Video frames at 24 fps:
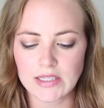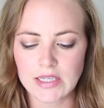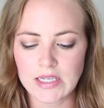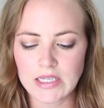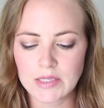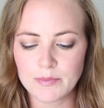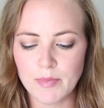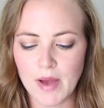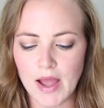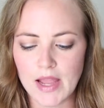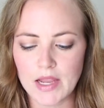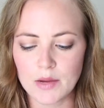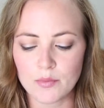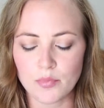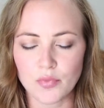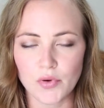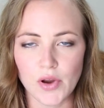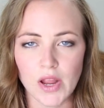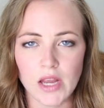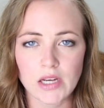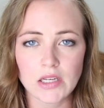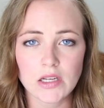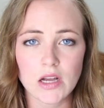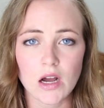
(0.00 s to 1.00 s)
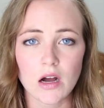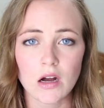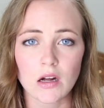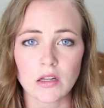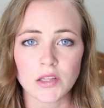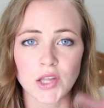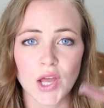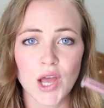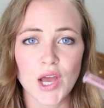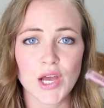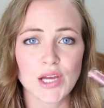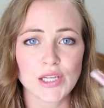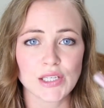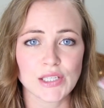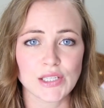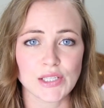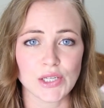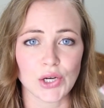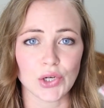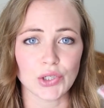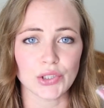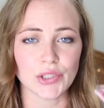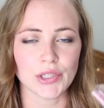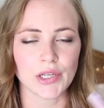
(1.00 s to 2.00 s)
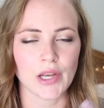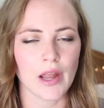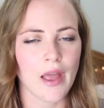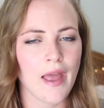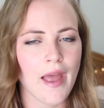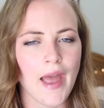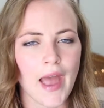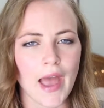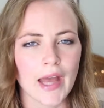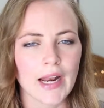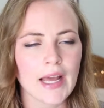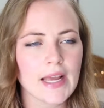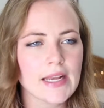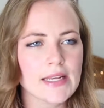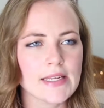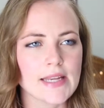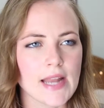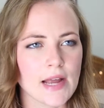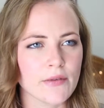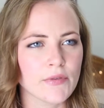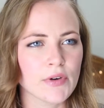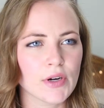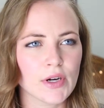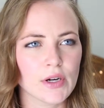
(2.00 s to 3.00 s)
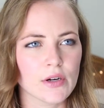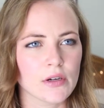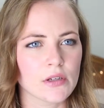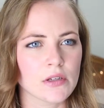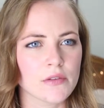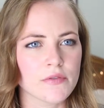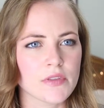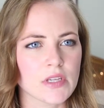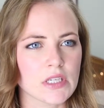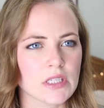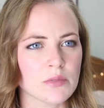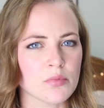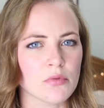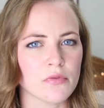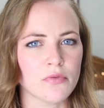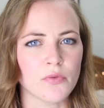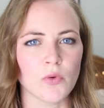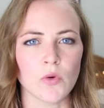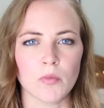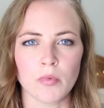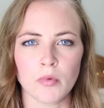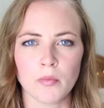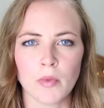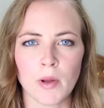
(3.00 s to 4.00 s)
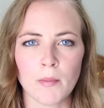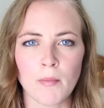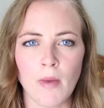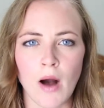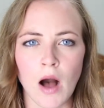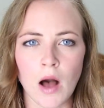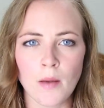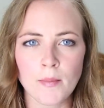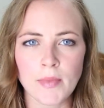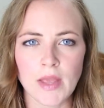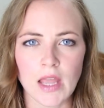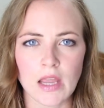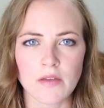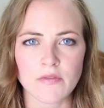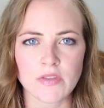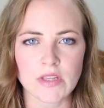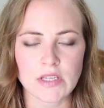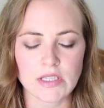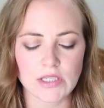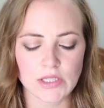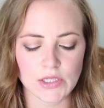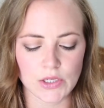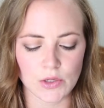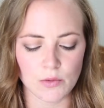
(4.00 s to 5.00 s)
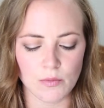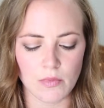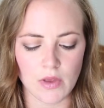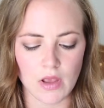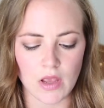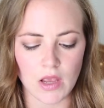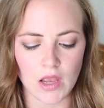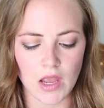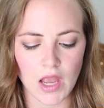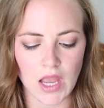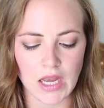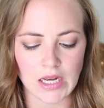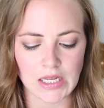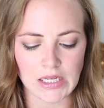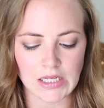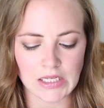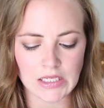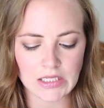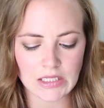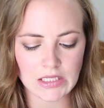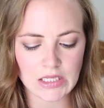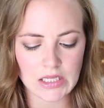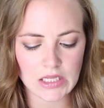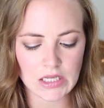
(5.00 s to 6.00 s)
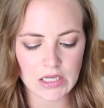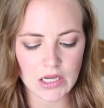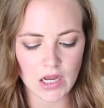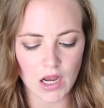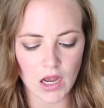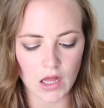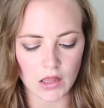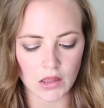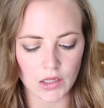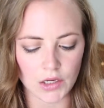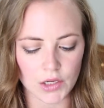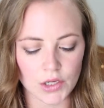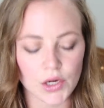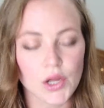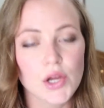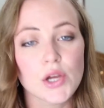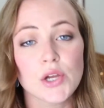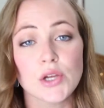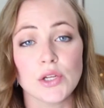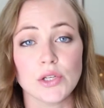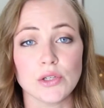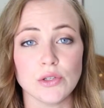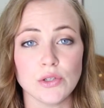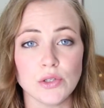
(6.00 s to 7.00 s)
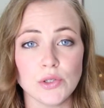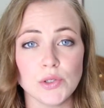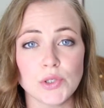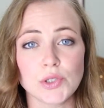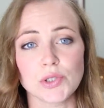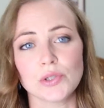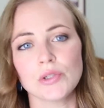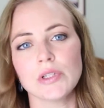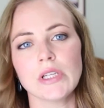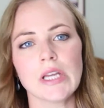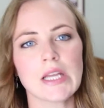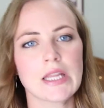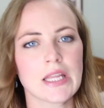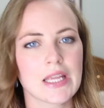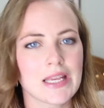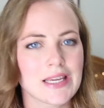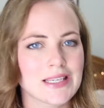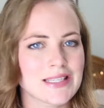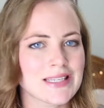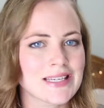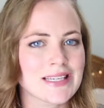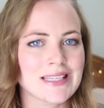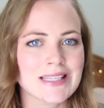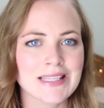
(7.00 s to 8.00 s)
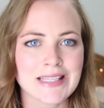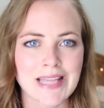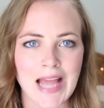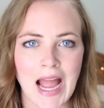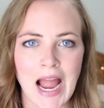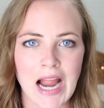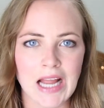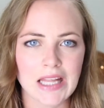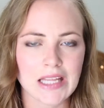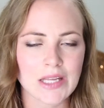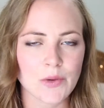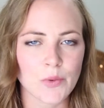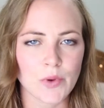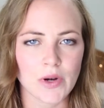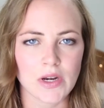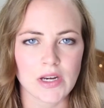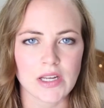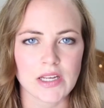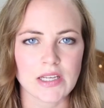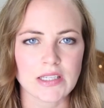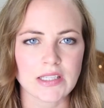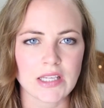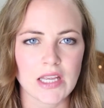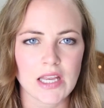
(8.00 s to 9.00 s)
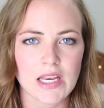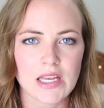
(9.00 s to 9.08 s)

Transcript: It is by a brand called Dalton, and I'd never heard of this before, but my mom gave this to me, and it is in the color Neutral, and that is exactly what it is.